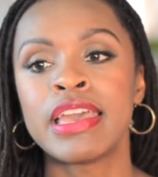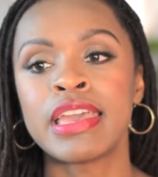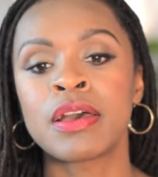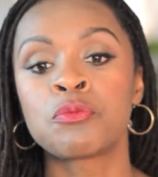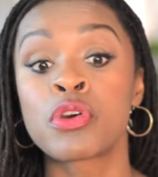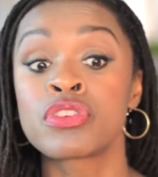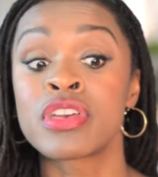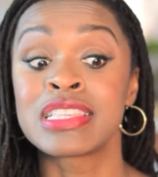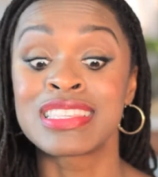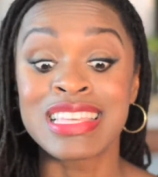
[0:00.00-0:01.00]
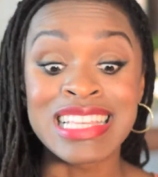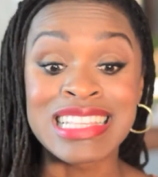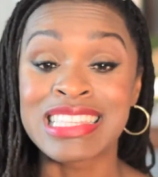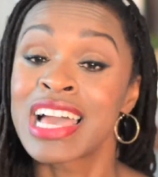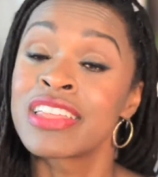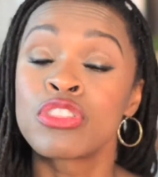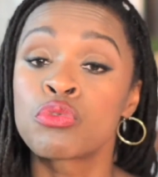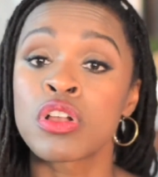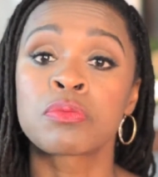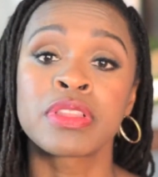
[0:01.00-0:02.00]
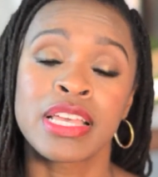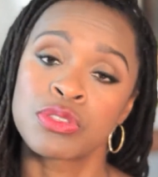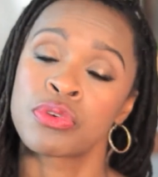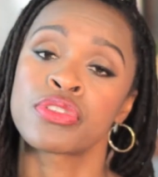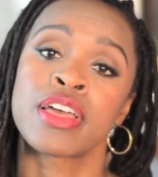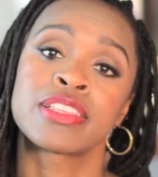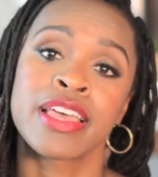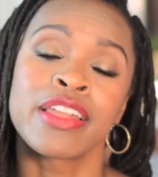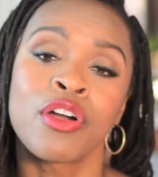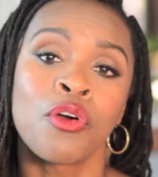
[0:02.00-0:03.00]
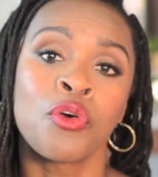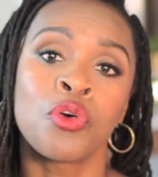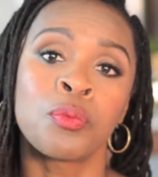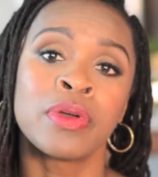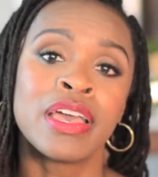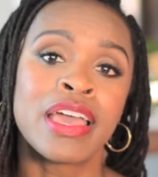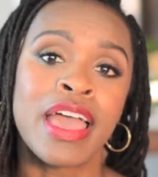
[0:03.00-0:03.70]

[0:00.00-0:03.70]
And whether that's inside of the workplace, whether that's at home,